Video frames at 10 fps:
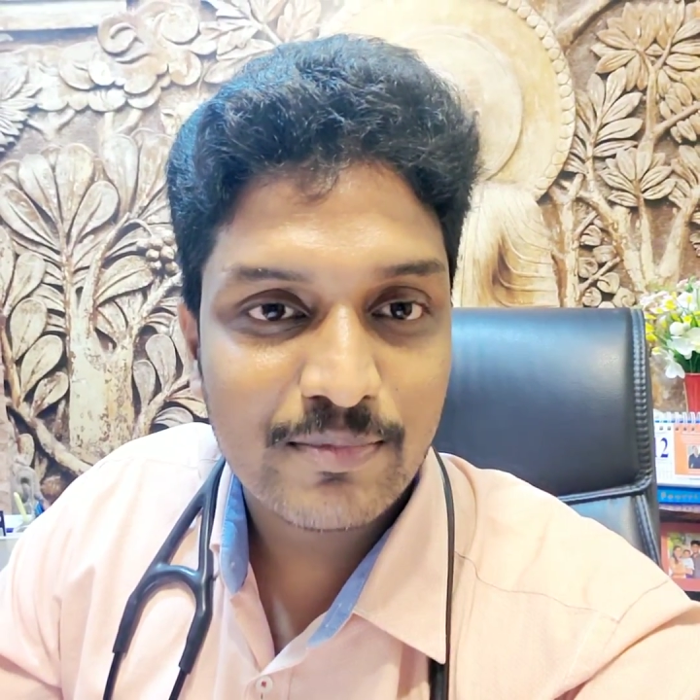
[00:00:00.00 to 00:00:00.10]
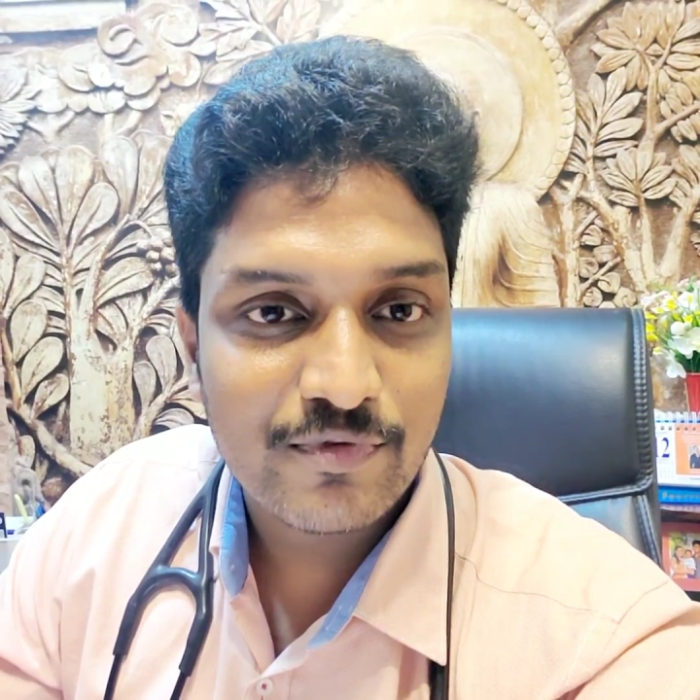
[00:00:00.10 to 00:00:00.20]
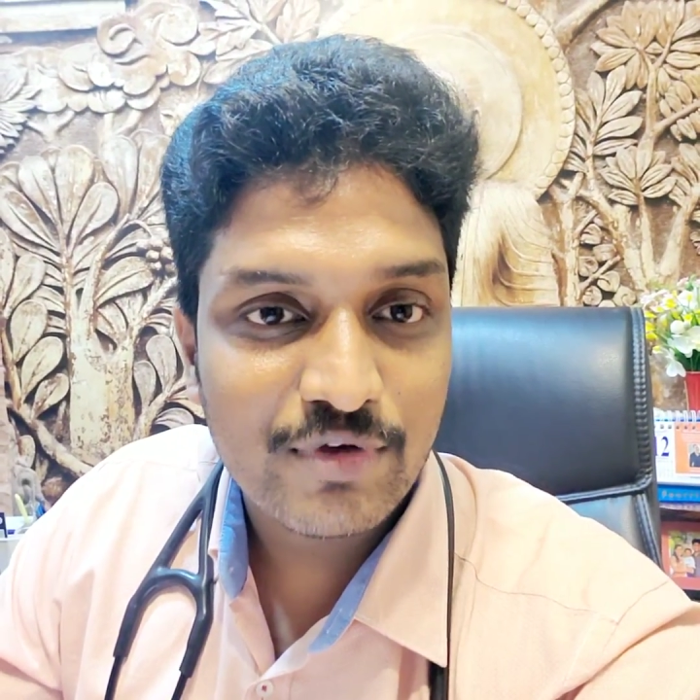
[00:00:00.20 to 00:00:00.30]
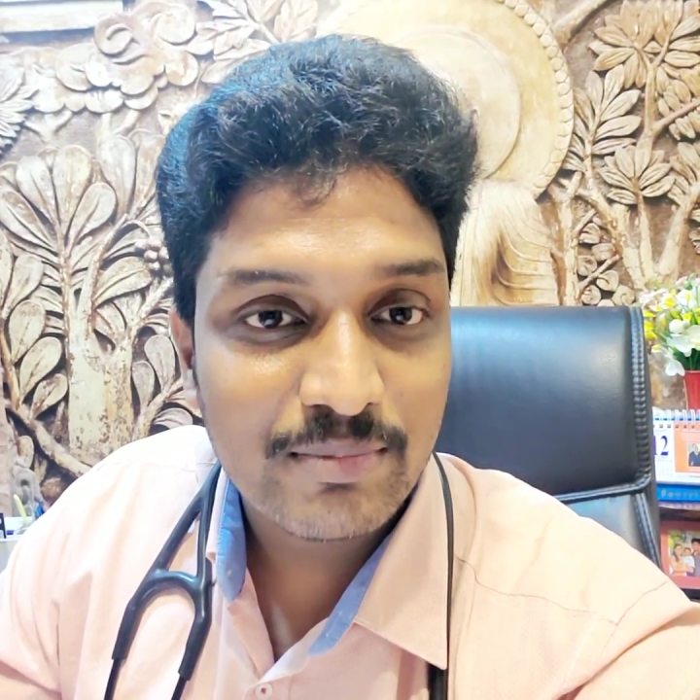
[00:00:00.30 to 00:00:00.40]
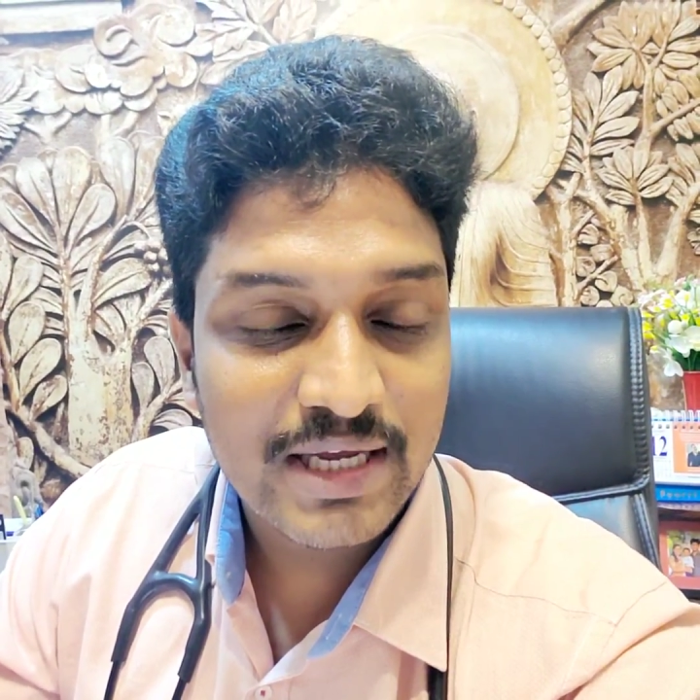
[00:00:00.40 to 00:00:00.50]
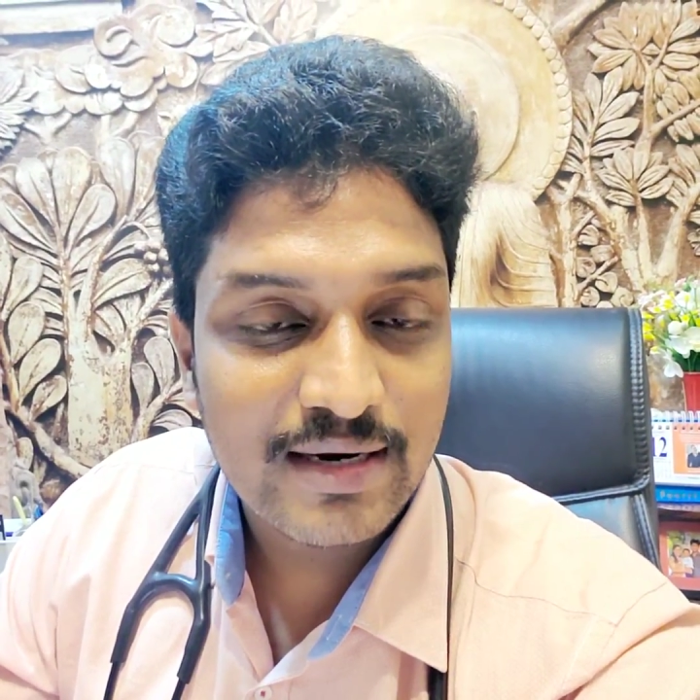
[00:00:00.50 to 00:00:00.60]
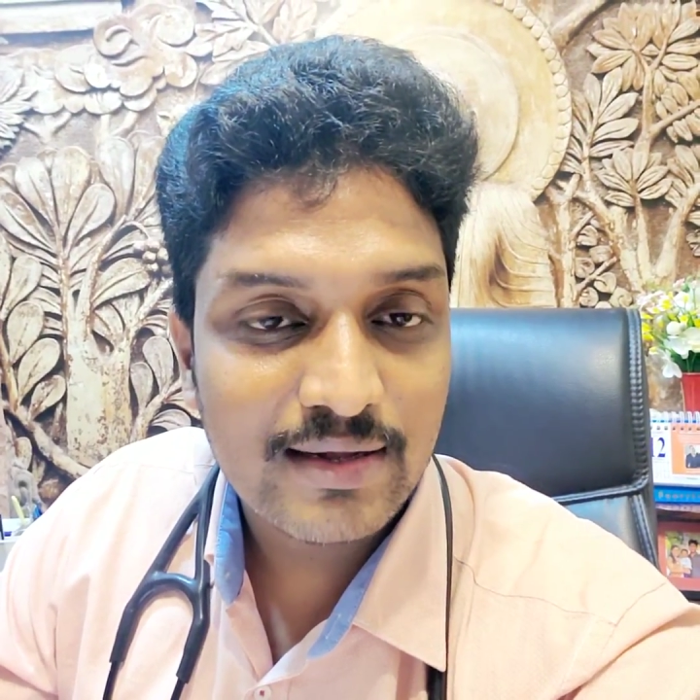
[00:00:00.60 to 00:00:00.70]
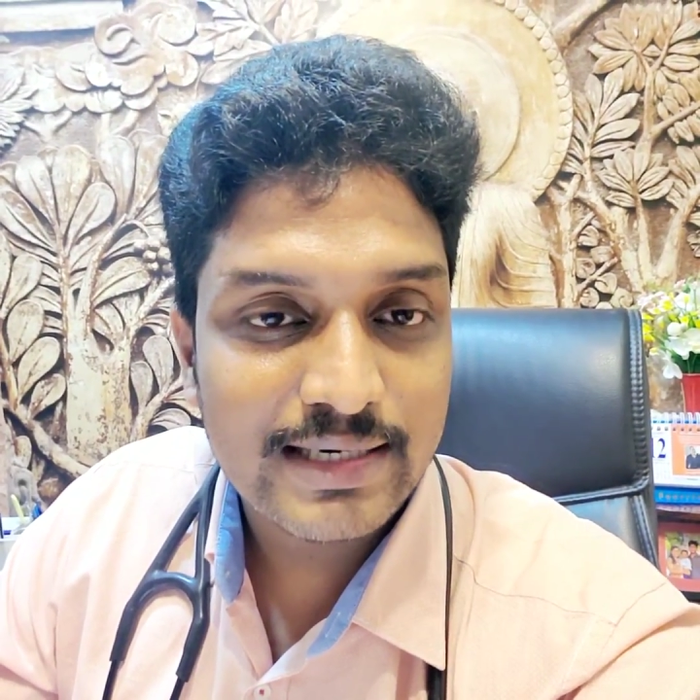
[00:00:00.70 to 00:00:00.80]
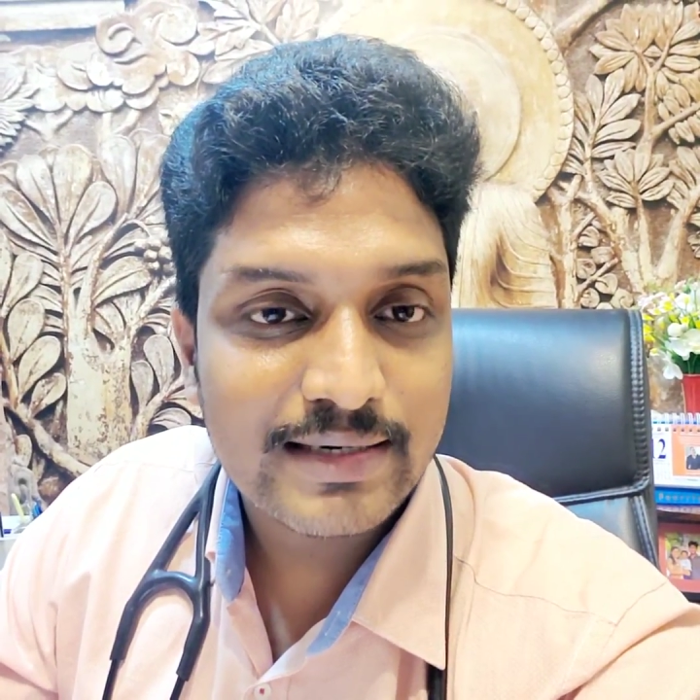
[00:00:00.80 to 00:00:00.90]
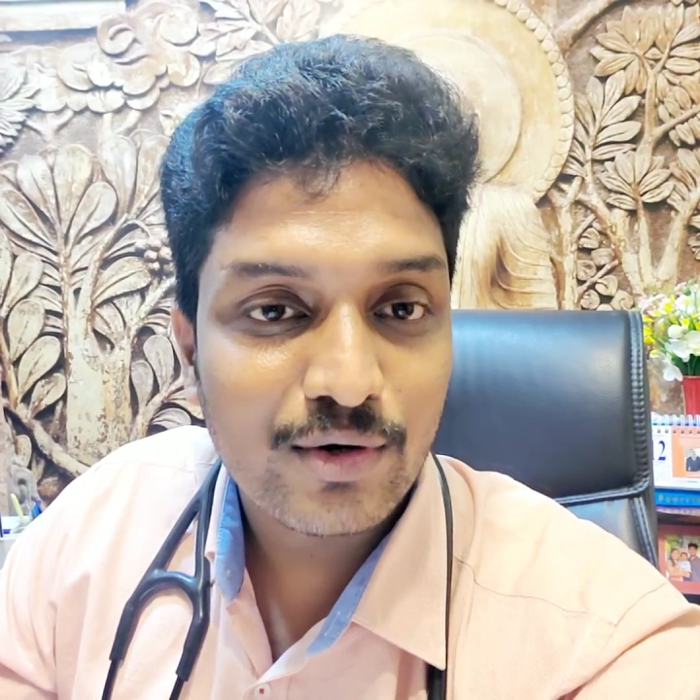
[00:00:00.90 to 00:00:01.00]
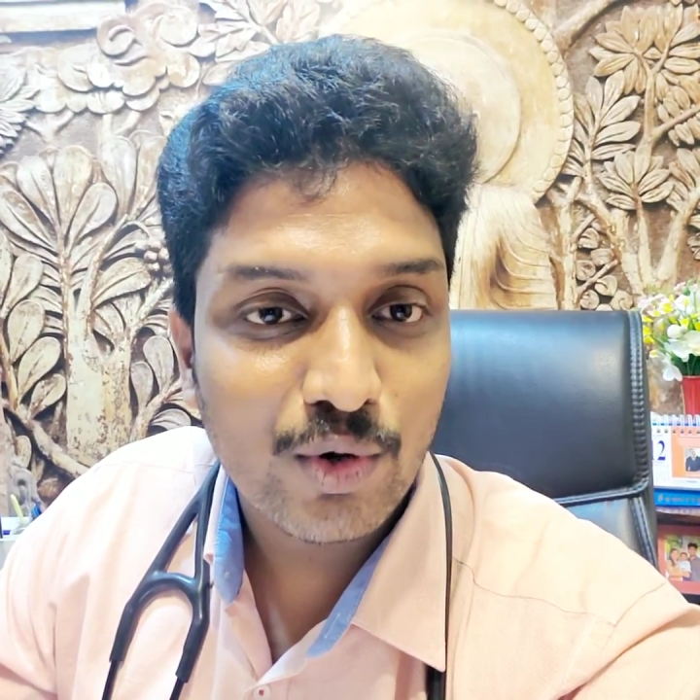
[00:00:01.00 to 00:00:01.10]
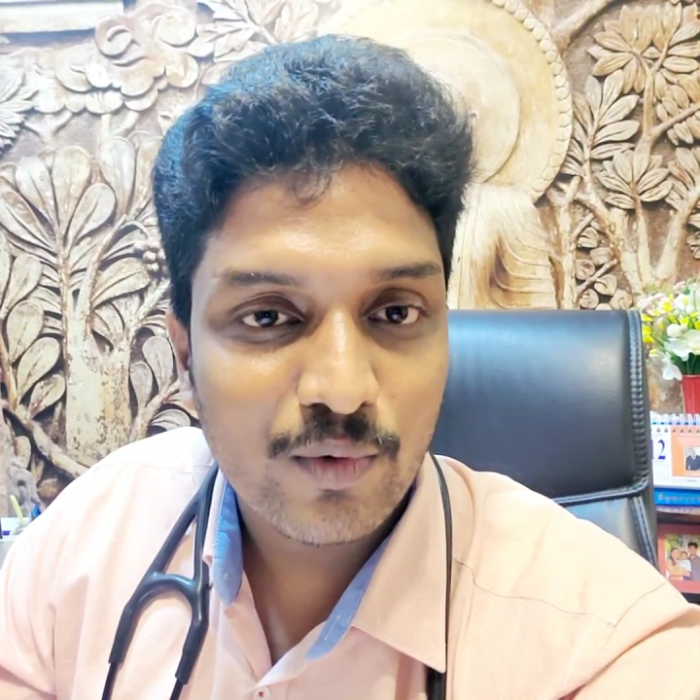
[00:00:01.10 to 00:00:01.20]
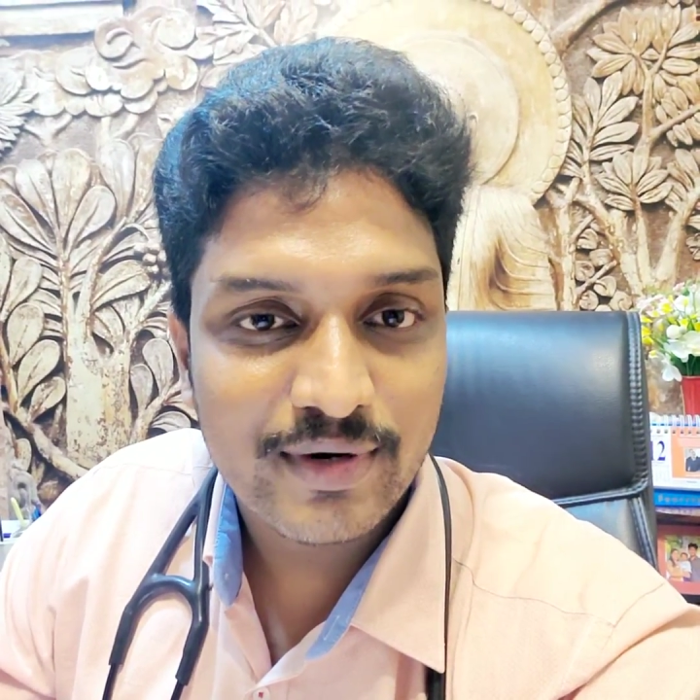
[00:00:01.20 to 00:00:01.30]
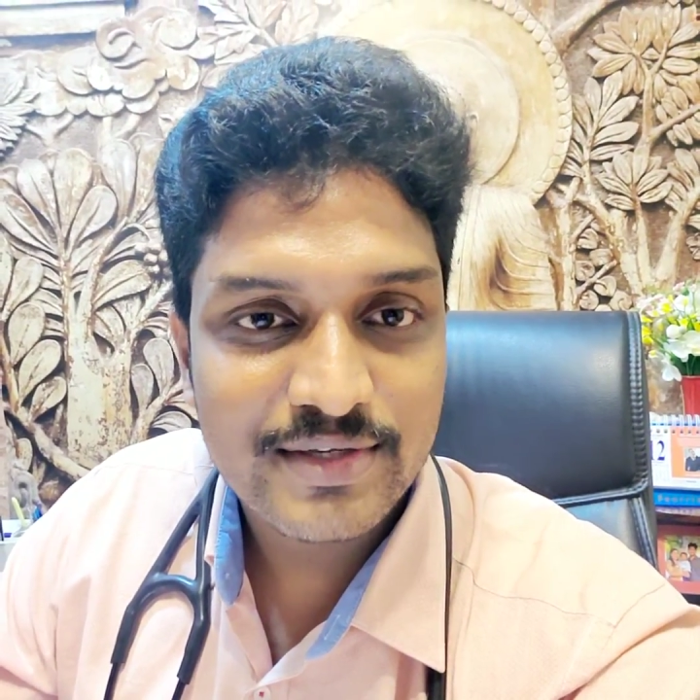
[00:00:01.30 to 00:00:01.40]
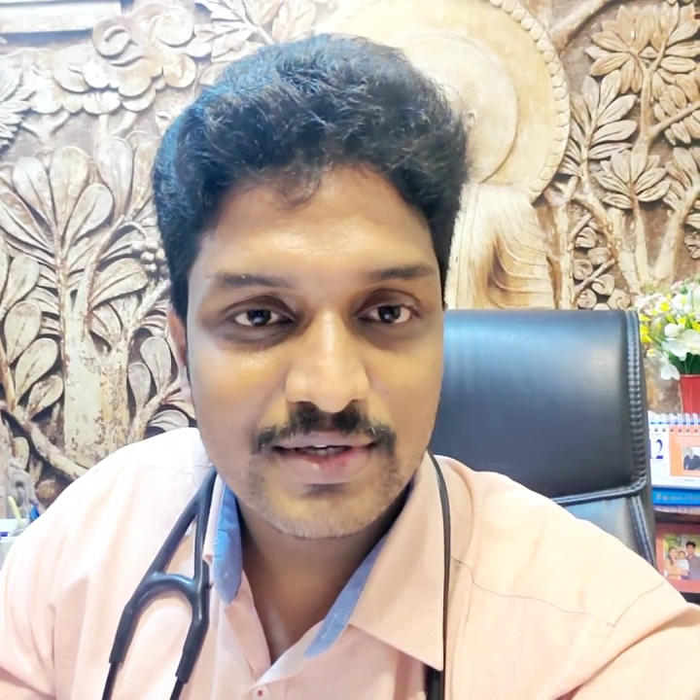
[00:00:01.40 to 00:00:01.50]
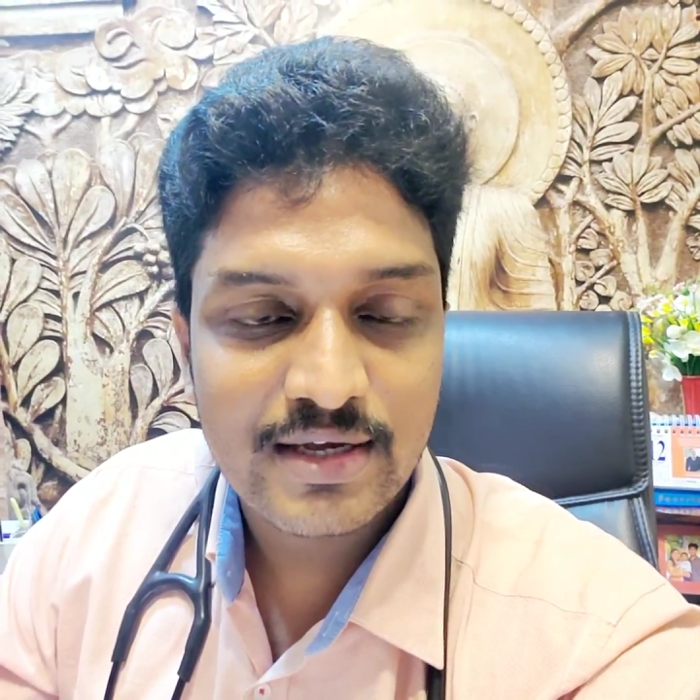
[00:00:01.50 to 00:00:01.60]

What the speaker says: female are at low risk,